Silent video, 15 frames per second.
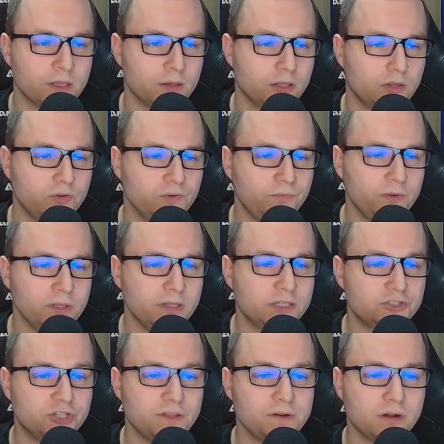Do you think the
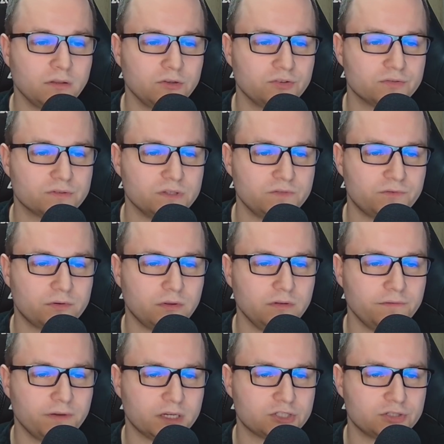general units for all
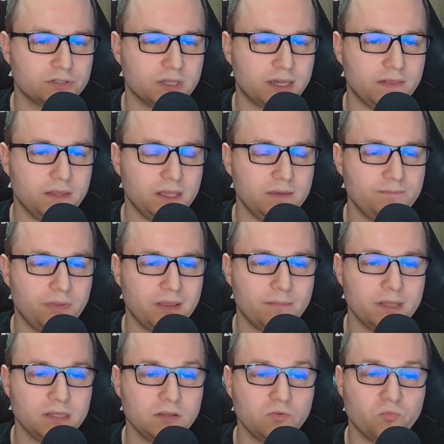factions are
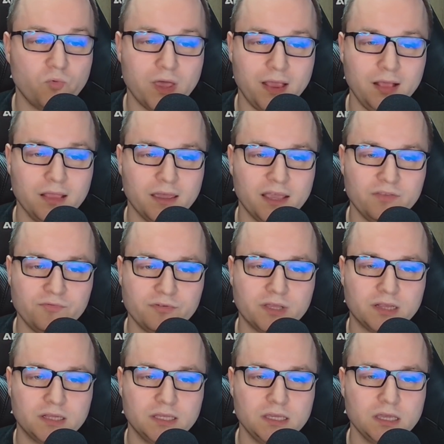implemented well and
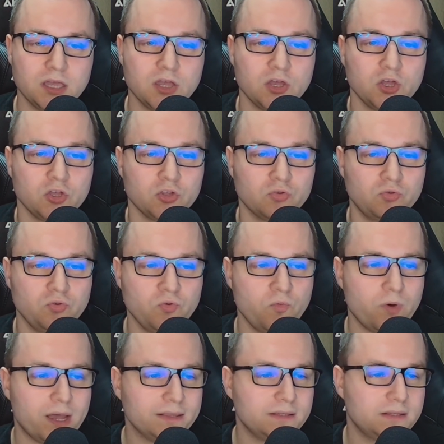friendly to
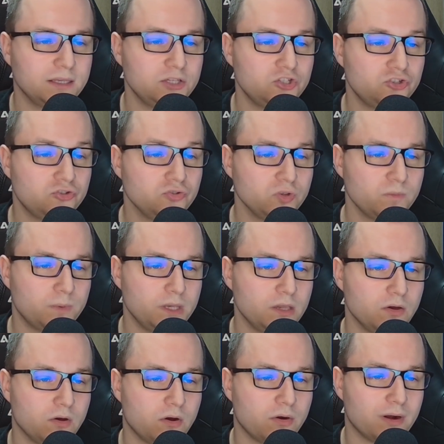what they should be,
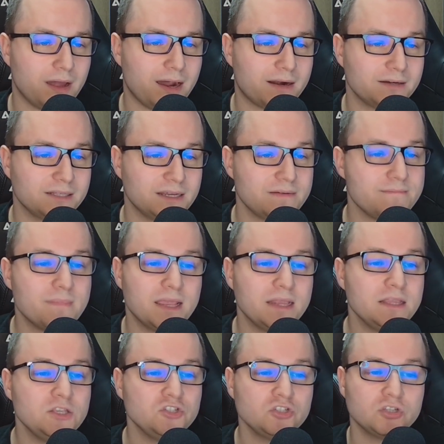or are there
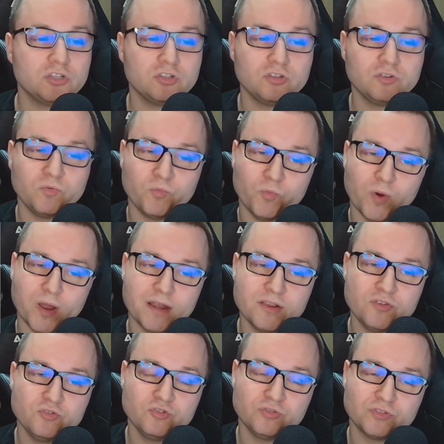many where
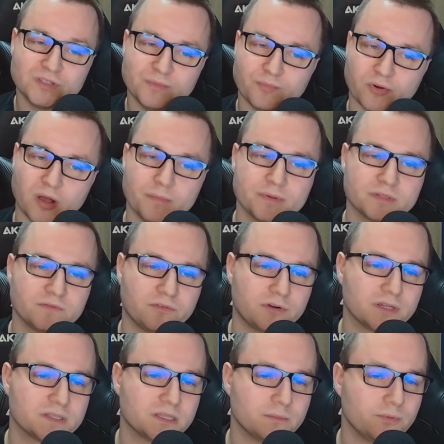you see problems? For
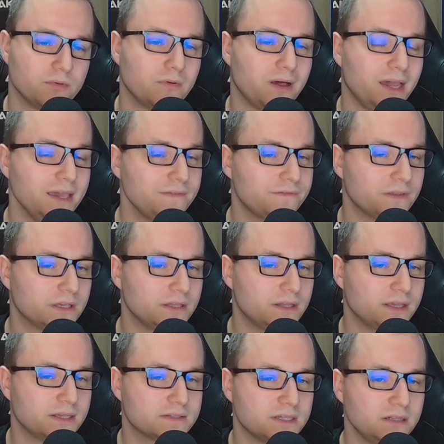example, I think the
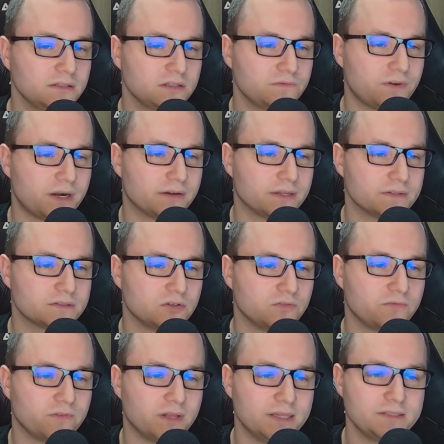exalted variants
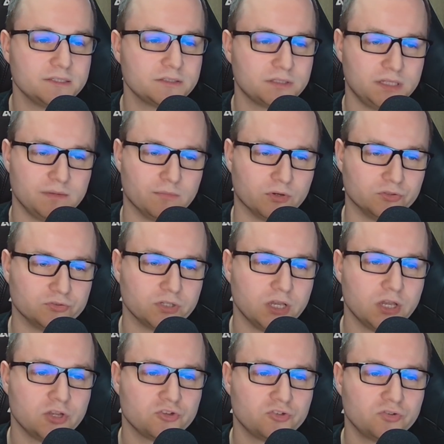of lesser demons
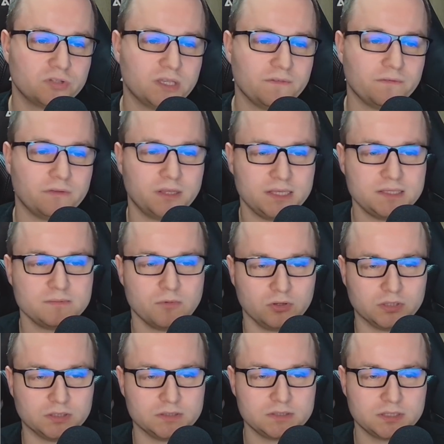should have less
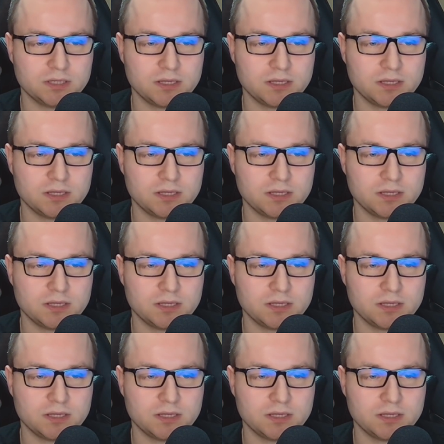models,